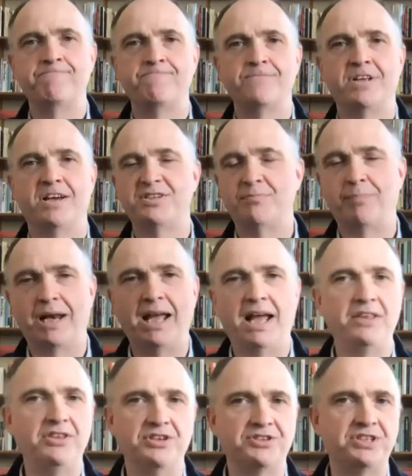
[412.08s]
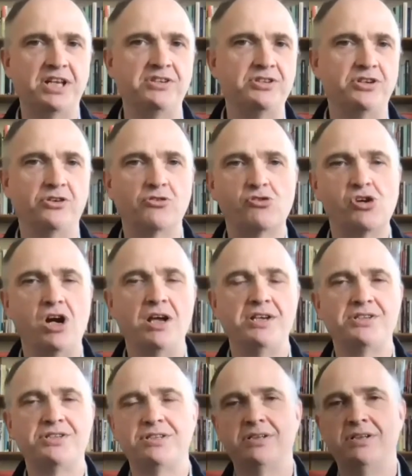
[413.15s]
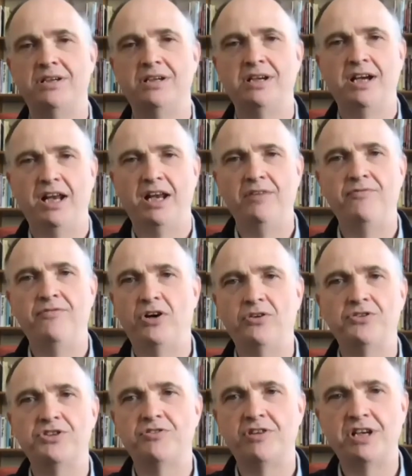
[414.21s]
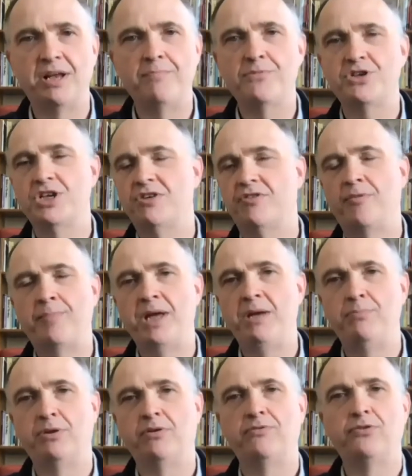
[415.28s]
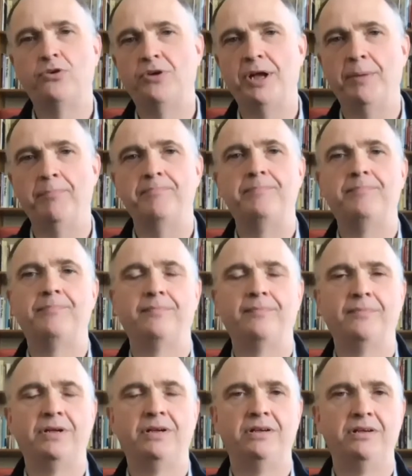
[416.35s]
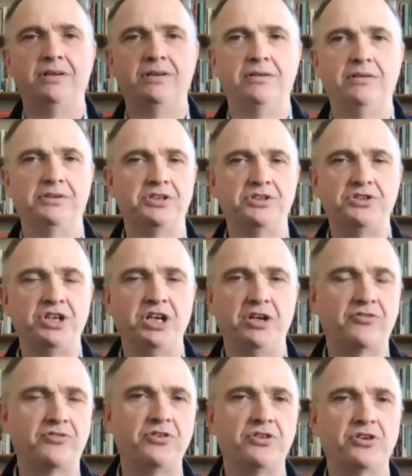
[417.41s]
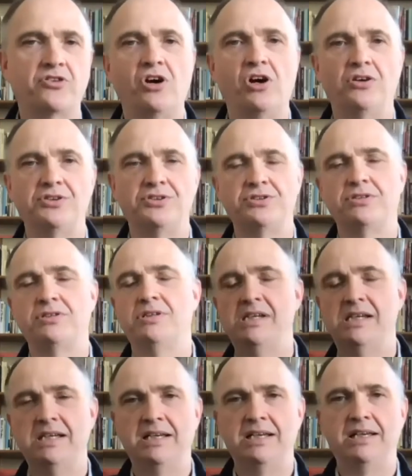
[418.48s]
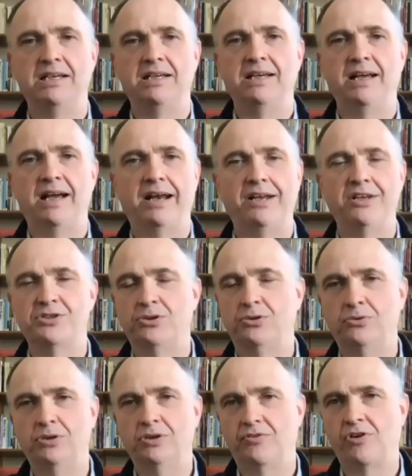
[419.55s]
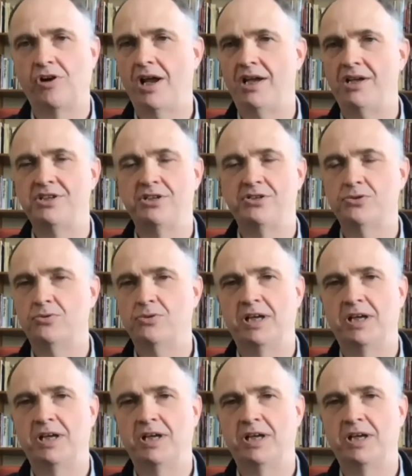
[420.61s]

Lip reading: It's a plan that's centered on Christ and involves the redemption of a people for him. It's achieved through the cross, and it's all of grace. It's all a